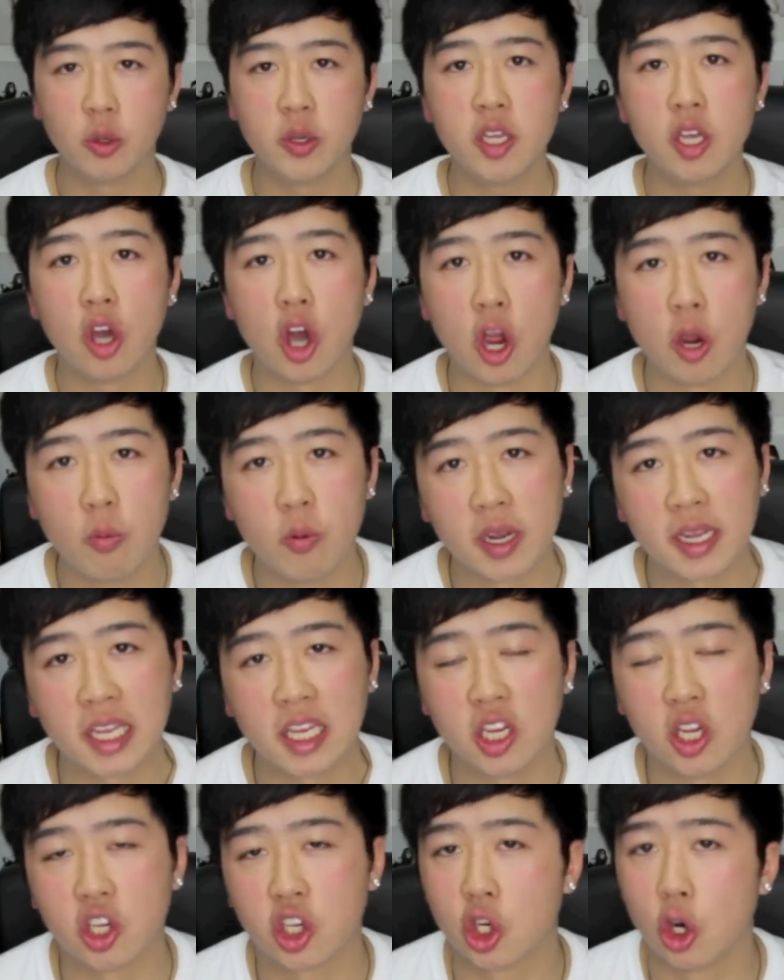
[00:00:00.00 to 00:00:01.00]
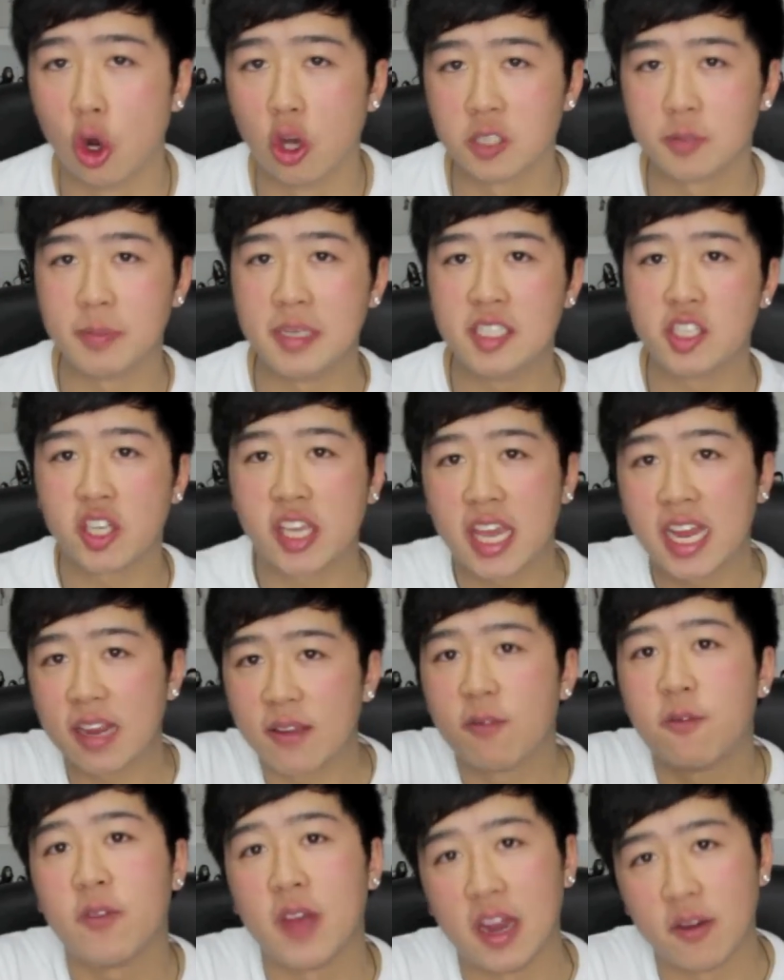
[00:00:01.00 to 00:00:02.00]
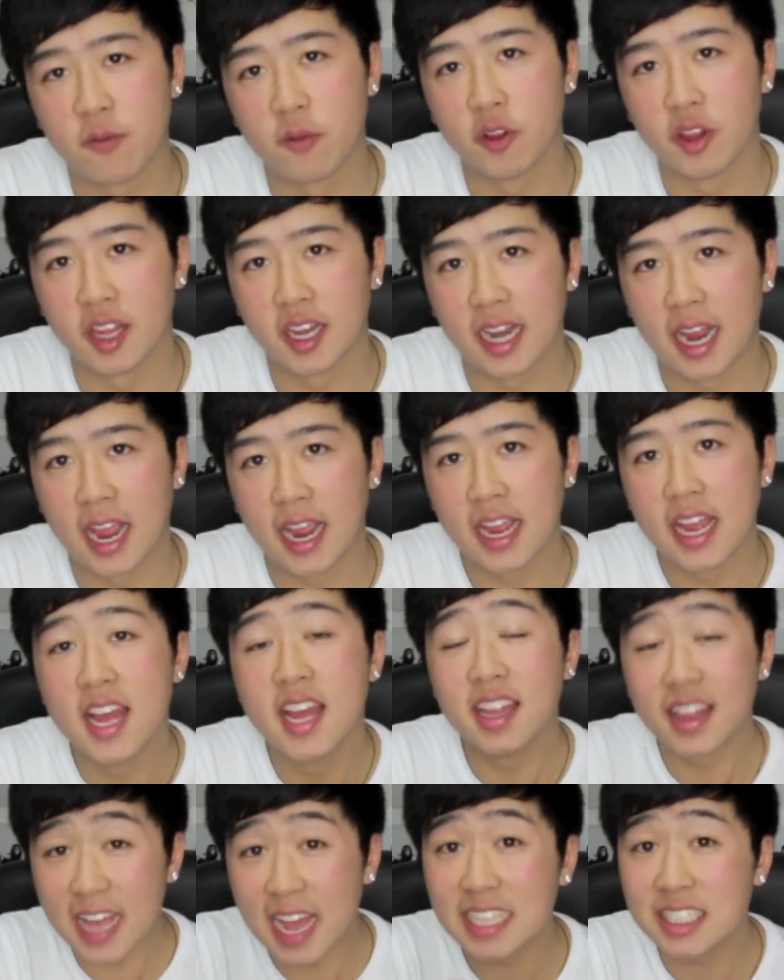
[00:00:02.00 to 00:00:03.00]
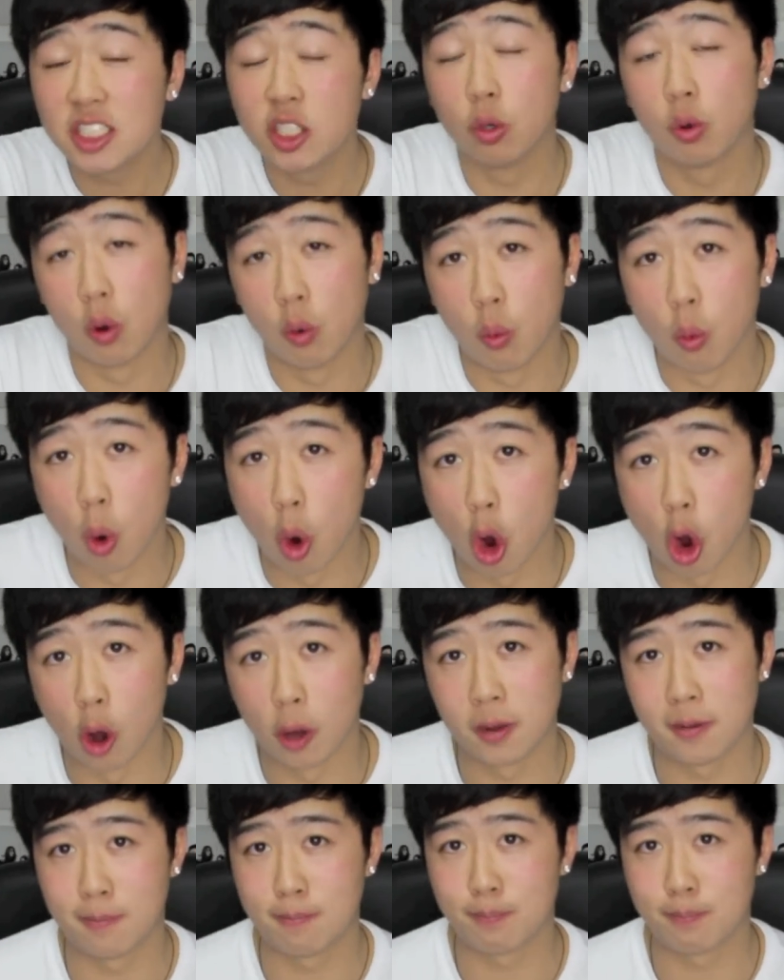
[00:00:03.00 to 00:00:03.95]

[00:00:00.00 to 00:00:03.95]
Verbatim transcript: Doing your homework and your chores means you're getting fed for the day. That's your reward,